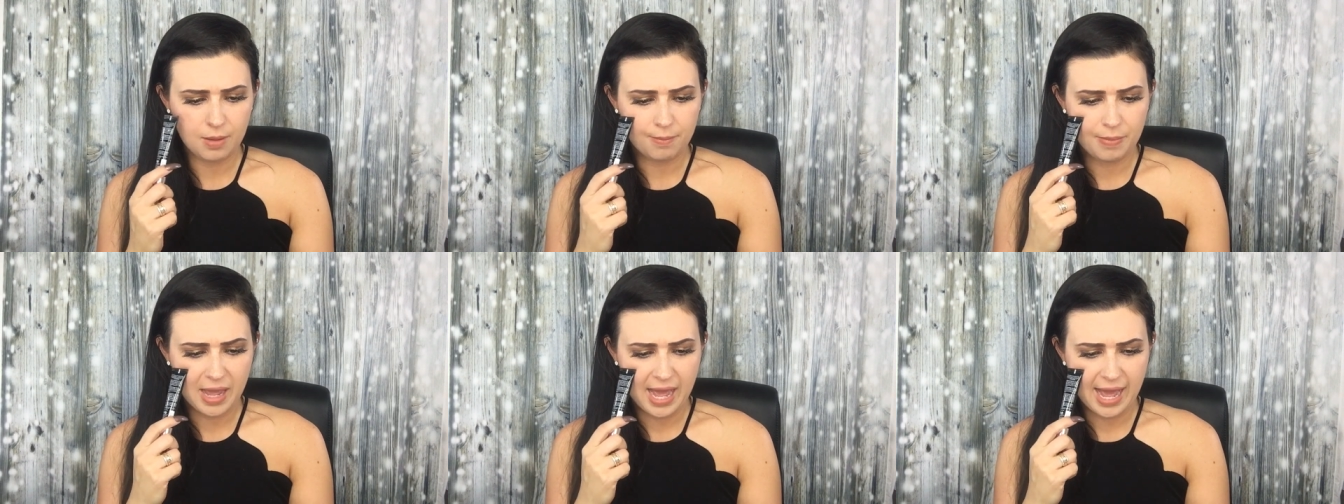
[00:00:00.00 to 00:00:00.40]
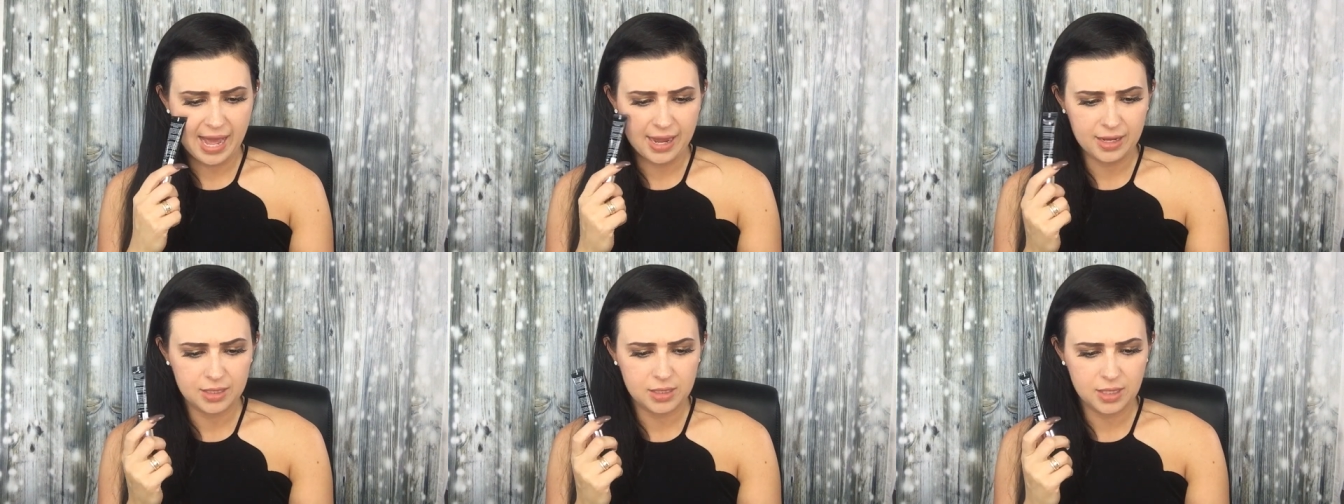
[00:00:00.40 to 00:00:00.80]

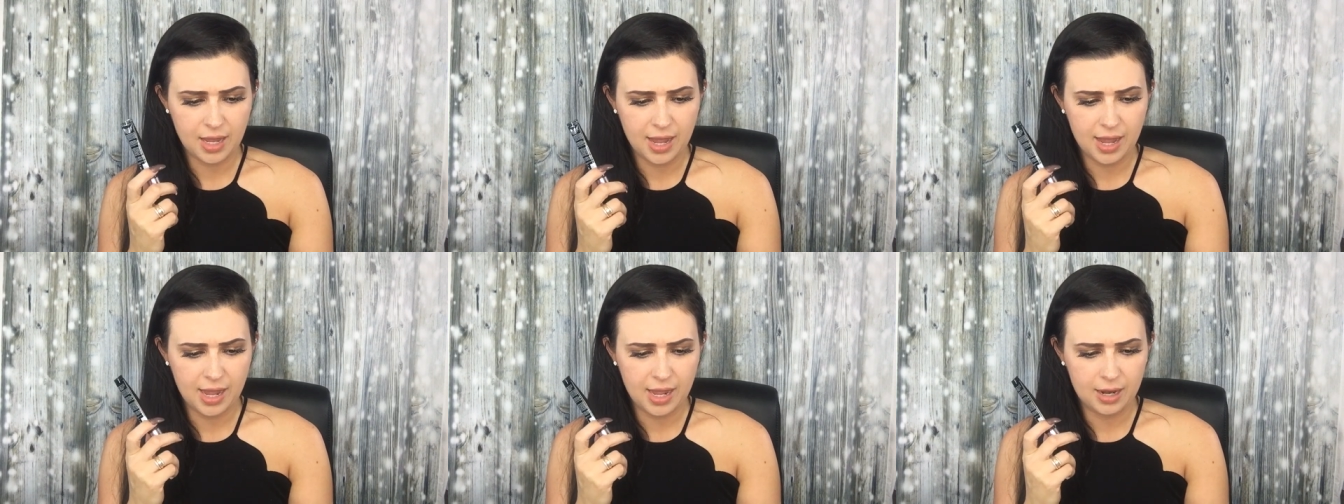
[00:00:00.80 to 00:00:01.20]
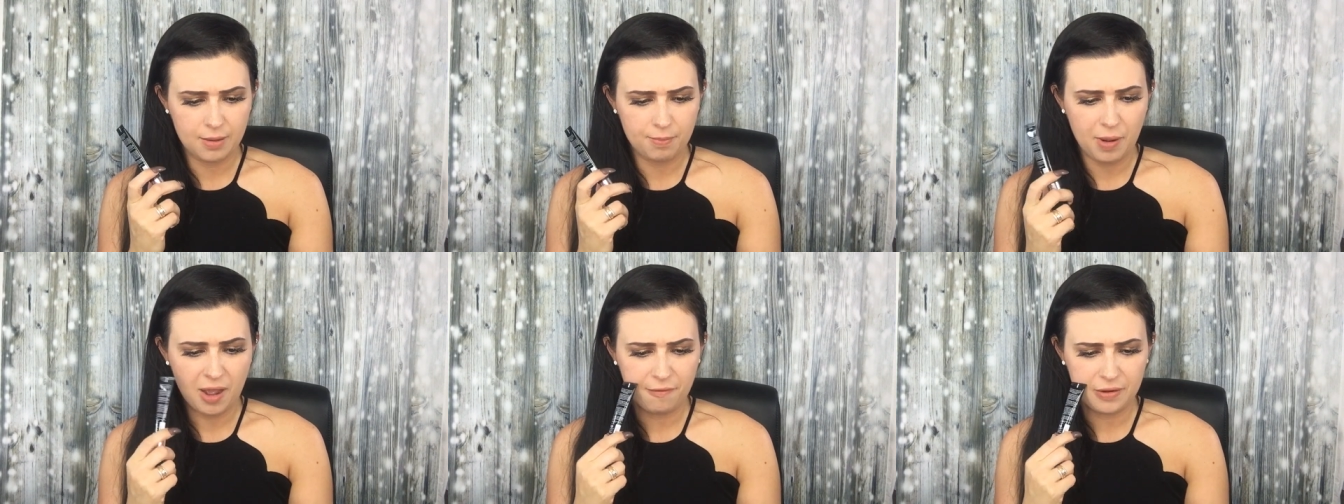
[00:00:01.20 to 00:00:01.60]
bags
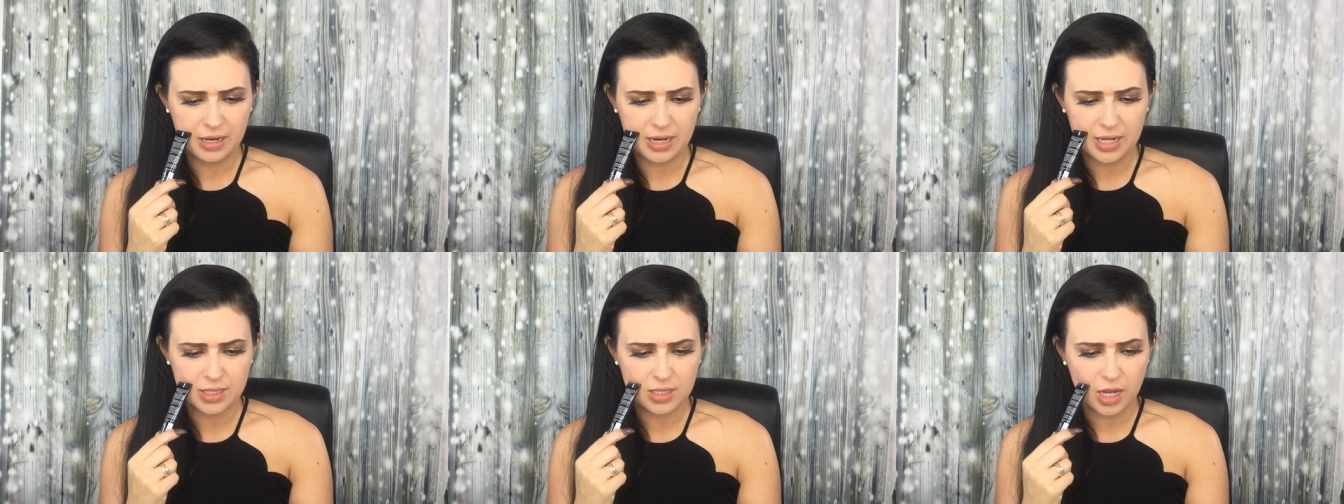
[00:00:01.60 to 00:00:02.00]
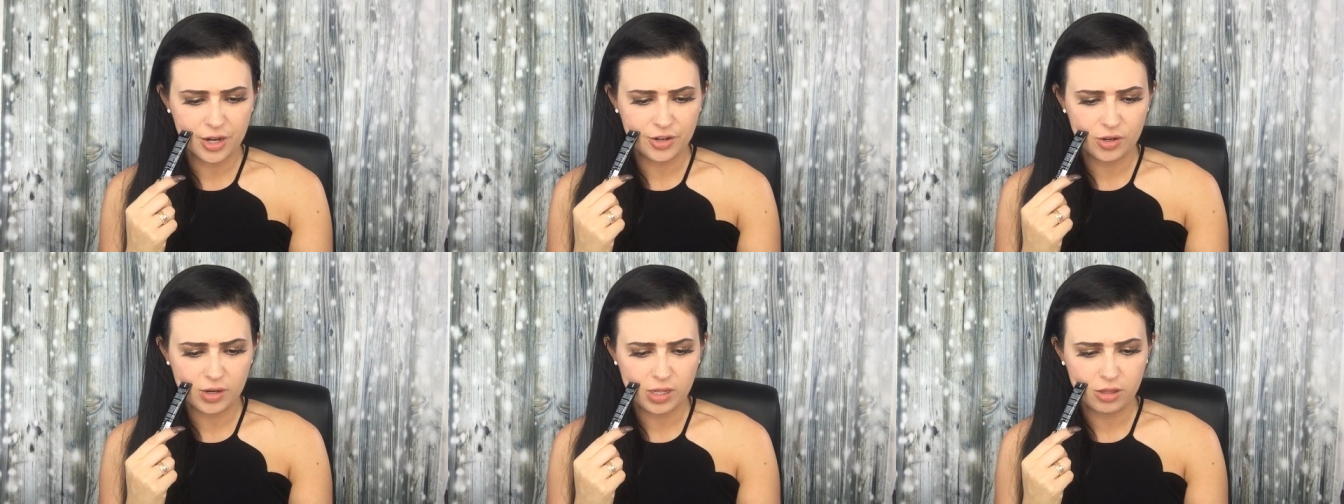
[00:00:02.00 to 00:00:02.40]
and puffiness
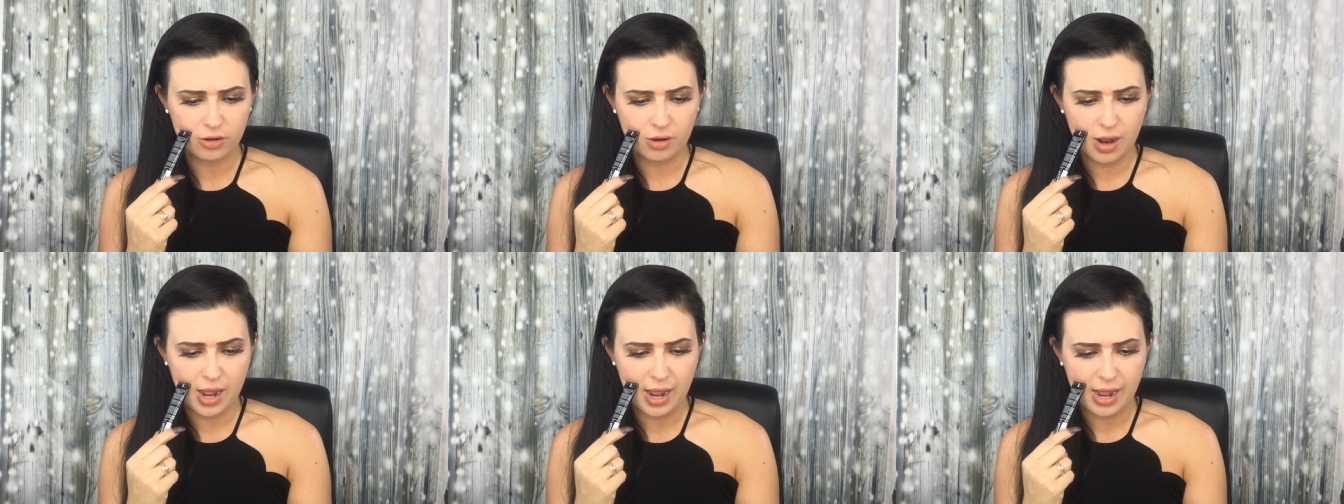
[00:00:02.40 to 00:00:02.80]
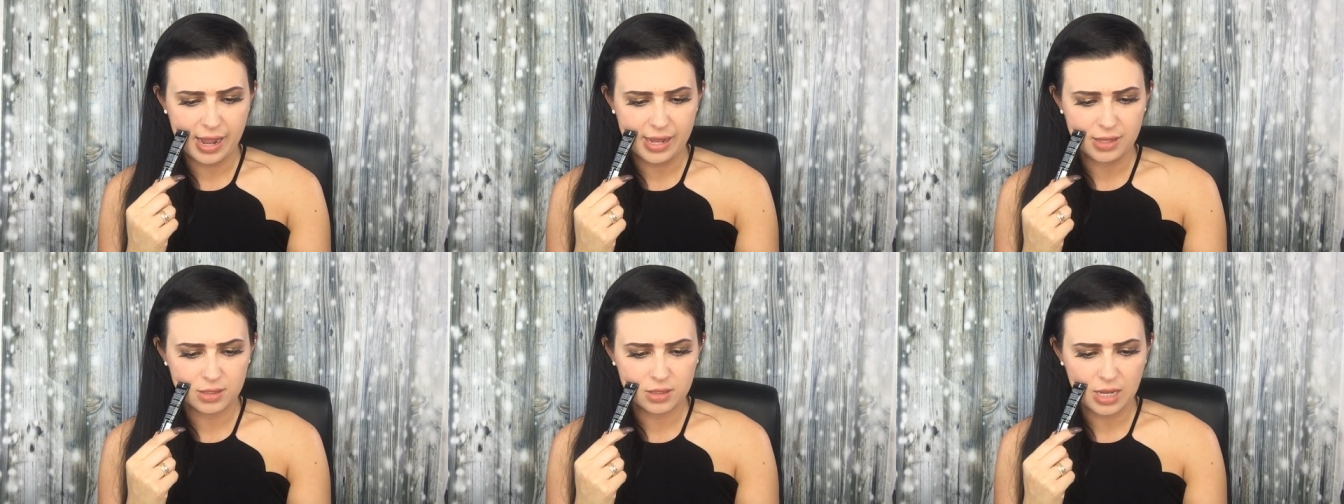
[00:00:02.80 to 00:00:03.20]
underneath your
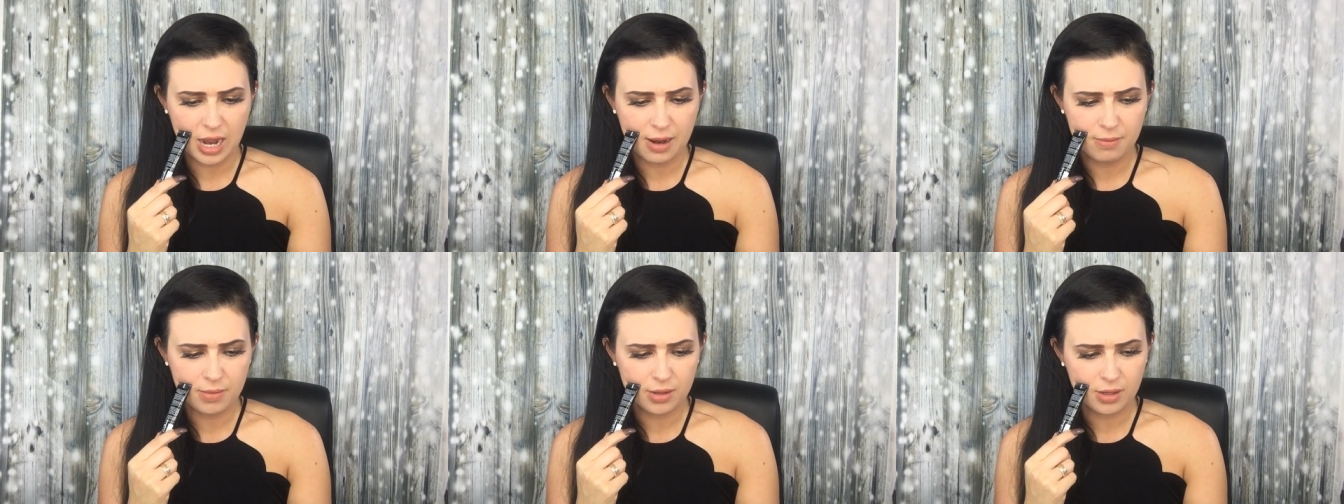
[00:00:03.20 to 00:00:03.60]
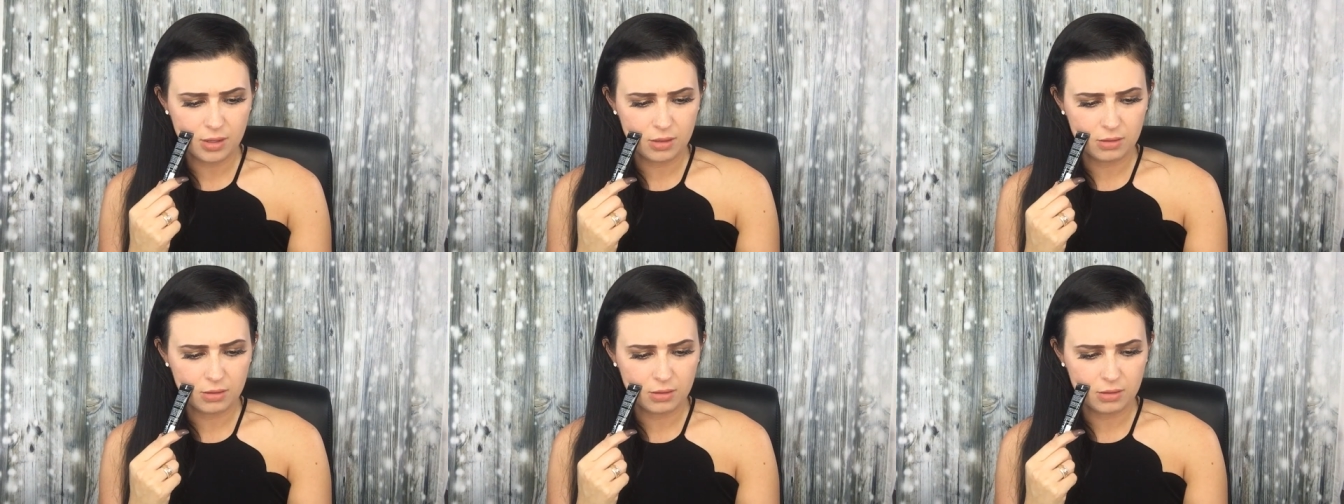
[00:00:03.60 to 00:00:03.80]
eyes. I'm